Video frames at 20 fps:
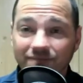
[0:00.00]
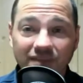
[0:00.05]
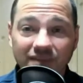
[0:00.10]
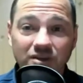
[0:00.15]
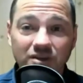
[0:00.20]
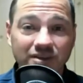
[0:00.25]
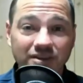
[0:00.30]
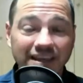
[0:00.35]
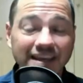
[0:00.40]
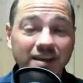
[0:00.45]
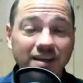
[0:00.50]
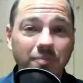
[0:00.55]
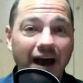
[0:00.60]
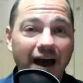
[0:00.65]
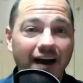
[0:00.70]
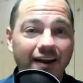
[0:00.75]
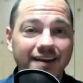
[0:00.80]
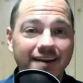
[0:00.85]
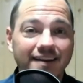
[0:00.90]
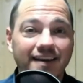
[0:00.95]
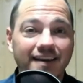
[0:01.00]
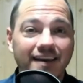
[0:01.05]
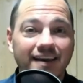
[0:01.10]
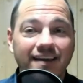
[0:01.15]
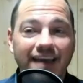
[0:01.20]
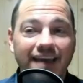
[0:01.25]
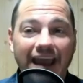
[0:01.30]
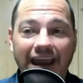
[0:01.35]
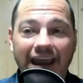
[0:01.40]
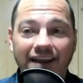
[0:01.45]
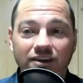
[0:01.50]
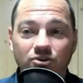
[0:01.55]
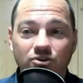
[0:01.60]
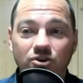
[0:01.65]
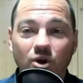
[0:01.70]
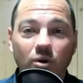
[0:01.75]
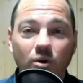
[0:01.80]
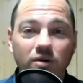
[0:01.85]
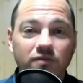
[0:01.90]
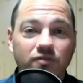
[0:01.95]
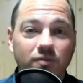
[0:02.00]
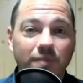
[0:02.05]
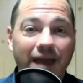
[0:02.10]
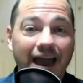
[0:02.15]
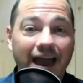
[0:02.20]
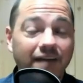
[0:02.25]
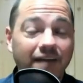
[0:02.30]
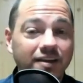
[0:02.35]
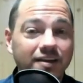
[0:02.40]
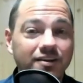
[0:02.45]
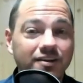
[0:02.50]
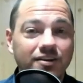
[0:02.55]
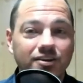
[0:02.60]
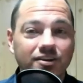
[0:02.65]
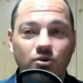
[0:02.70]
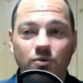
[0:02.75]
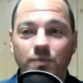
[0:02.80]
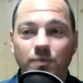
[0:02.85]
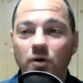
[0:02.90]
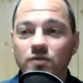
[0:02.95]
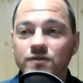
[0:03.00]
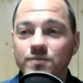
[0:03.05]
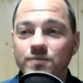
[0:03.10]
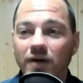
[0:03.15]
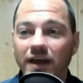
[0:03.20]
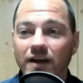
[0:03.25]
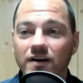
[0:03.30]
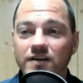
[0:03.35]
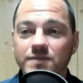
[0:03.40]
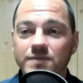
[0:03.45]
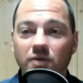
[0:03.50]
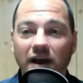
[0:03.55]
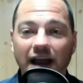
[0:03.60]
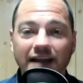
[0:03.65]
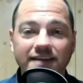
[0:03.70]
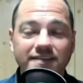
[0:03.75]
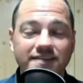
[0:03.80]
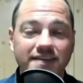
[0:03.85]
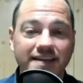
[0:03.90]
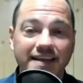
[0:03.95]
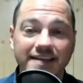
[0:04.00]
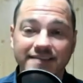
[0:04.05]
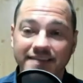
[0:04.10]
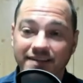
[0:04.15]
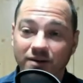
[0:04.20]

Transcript: you think about it and you're going from having your post players practicing against,